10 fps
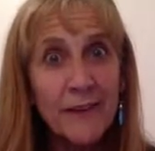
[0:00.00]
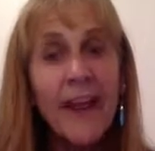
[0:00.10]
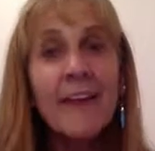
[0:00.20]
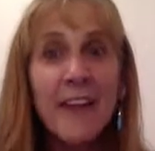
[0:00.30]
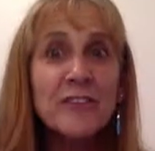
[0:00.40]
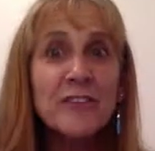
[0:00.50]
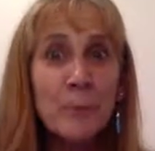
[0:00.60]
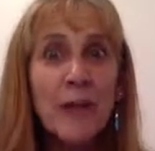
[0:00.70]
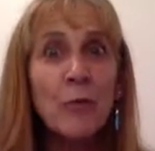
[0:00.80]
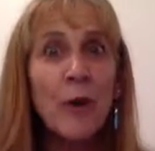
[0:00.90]
And that's a
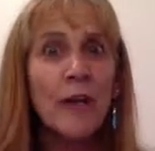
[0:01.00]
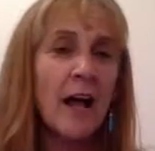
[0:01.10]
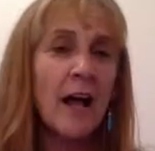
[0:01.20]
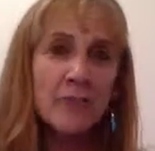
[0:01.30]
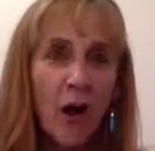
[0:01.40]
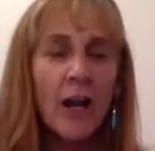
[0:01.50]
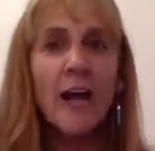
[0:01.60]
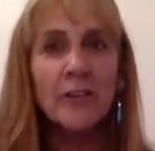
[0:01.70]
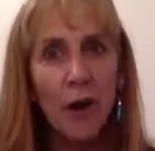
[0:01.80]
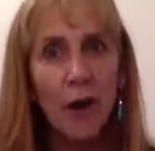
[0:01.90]
big one. And
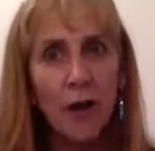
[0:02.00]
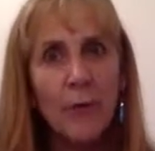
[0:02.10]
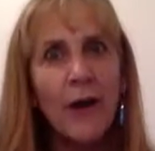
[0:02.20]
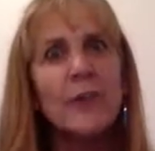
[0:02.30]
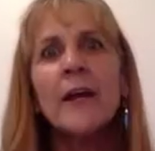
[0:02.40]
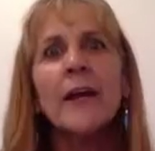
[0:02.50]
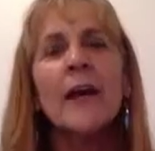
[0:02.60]
I talk about